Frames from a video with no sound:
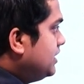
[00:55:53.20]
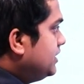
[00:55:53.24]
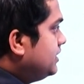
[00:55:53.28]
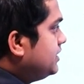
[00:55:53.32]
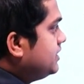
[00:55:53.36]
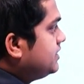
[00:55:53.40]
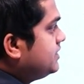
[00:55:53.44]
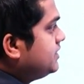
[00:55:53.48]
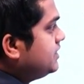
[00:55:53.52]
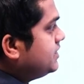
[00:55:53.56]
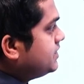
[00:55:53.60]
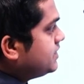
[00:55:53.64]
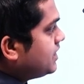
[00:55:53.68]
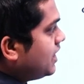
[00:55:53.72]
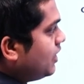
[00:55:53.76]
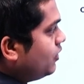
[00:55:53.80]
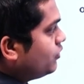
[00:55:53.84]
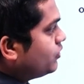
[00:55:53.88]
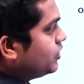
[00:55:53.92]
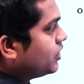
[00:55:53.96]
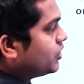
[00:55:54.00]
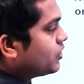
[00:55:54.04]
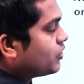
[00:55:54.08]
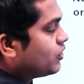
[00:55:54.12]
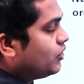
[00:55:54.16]
This is how
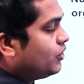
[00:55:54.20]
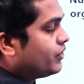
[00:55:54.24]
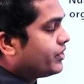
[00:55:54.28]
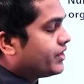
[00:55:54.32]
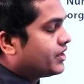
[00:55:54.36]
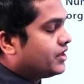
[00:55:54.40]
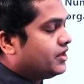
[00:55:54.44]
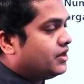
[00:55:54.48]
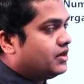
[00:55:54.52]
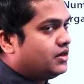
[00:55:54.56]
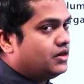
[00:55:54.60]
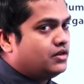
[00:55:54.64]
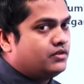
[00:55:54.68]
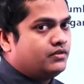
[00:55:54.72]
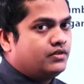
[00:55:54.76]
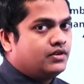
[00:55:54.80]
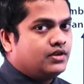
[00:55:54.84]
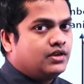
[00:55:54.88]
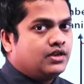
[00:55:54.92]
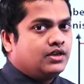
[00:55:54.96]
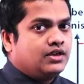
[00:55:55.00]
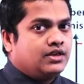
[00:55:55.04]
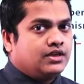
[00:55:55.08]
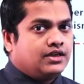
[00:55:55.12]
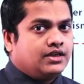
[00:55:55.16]
the growth curve
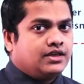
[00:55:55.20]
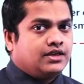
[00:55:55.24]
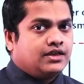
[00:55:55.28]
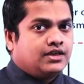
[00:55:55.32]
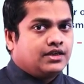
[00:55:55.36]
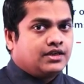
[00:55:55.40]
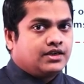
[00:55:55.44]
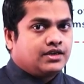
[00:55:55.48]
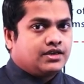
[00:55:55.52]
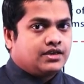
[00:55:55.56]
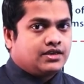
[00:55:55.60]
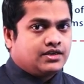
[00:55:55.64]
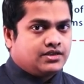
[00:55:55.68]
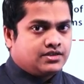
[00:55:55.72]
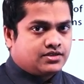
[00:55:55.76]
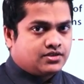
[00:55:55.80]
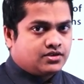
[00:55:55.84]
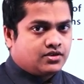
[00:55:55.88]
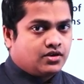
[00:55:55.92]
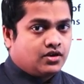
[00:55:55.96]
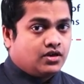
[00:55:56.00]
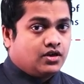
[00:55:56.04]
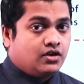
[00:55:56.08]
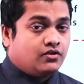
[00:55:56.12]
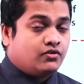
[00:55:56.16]
is
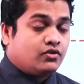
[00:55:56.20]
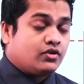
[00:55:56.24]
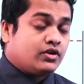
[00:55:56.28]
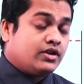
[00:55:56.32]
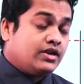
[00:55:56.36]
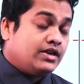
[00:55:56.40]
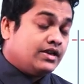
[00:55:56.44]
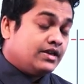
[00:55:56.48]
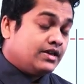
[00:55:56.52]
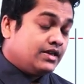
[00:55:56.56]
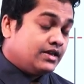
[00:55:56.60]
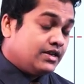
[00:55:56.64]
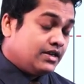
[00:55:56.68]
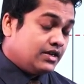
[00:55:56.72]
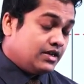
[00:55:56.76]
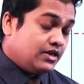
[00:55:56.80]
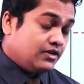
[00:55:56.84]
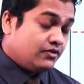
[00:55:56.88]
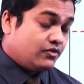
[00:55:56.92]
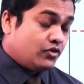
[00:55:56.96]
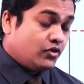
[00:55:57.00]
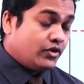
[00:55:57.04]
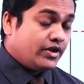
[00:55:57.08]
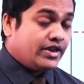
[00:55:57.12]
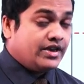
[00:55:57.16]
for
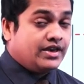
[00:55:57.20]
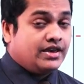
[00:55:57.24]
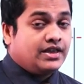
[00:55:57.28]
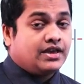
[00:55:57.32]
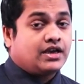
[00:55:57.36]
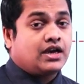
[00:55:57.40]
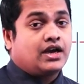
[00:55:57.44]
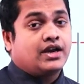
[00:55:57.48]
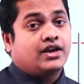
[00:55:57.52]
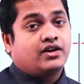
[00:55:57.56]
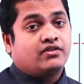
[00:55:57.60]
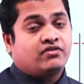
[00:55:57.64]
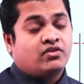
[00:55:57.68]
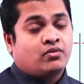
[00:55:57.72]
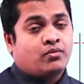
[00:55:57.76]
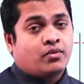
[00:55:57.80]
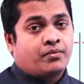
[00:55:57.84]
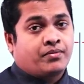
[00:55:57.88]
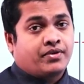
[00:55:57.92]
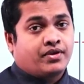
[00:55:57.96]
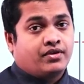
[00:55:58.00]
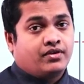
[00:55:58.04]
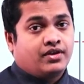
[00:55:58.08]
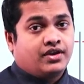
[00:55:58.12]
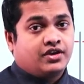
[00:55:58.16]
any kind of a
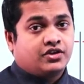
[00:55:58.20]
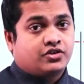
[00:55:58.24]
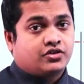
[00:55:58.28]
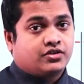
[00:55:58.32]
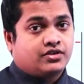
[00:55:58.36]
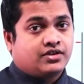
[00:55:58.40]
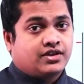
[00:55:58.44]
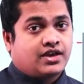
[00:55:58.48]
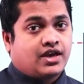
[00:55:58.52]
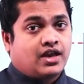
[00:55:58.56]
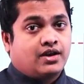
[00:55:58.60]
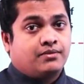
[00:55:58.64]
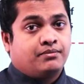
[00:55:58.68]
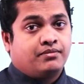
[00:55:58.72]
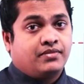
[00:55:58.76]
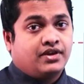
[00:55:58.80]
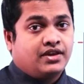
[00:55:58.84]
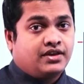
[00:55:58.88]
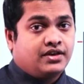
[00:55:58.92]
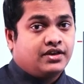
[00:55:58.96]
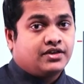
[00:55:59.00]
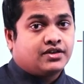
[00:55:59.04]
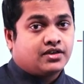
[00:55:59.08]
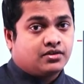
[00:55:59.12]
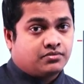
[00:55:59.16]
population can be
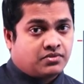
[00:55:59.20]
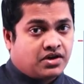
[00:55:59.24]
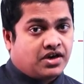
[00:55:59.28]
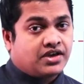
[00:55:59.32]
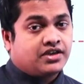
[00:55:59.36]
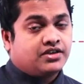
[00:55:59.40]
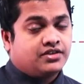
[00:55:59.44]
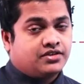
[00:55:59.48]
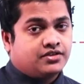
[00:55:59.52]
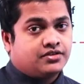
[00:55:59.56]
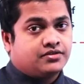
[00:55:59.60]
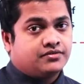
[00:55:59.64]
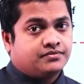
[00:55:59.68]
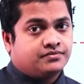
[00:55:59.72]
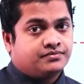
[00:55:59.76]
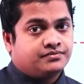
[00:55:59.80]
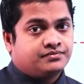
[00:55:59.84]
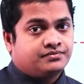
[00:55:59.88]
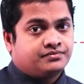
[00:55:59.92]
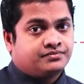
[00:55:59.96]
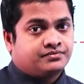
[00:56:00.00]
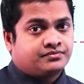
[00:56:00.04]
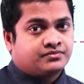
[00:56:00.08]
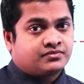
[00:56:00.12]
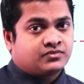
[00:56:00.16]
determined.
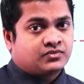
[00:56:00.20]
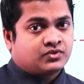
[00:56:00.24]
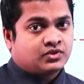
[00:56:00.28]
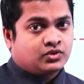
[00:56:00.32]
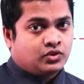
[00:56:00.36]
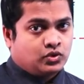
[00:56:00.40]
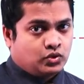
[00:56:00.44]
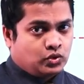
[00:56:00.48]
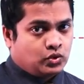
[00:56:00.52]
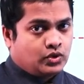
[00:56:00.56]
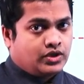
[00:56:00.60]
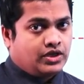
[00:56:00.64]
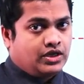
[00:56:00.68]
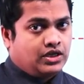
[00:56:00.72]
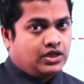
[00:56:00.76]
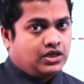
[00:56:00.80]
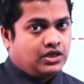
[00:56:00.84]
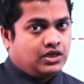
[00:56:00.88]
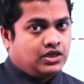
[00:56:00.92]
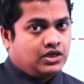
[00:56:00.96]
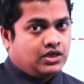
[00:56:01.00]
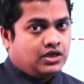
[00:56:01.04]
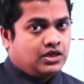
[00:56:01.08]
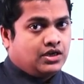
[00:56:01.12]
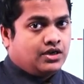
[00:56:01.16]
Okay,
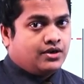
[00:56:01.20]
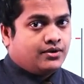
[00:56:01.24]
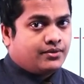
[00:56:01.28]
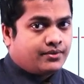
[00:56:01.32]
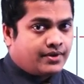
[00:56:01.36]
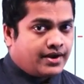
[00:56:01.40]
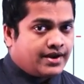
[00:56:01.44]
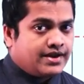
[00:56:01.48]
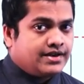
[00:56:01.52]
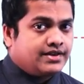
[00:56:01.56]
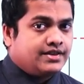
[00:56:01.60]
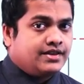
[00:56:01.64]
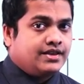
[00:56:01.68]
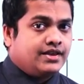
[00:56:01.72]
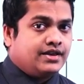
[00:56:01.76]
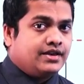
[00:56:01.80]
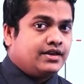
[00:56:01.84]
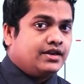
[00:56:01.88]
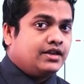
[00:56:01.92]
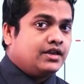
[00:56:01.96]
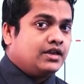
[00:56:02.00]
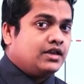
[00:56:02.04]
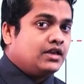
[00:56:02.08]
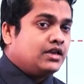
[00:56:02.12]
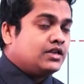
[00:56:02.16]
right
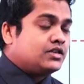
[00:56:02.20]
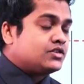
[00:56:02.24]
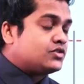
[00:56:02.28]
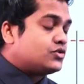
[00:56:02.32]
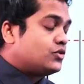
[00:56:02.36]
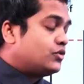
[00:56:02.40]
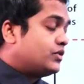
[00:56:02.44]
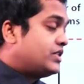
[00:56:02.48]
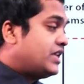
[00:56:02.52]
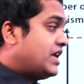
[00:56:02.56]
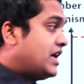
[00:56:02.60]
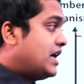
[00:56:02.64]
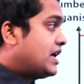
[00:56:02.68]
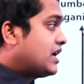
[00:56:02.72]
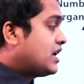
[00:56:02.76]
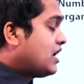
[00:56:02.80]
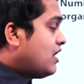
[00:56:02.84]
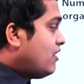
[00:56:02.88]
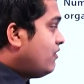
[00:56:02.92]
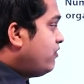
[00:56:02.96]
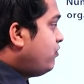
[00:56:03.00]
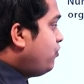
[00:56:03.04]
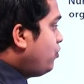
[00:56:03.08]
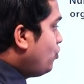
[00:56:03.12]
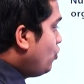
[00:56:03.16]
then. So there
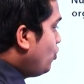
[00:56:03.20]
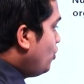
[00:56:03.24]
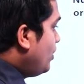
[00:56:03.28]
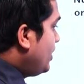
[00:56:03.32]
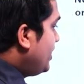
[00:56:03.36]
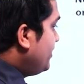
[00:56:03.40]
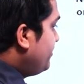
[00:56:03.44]
are four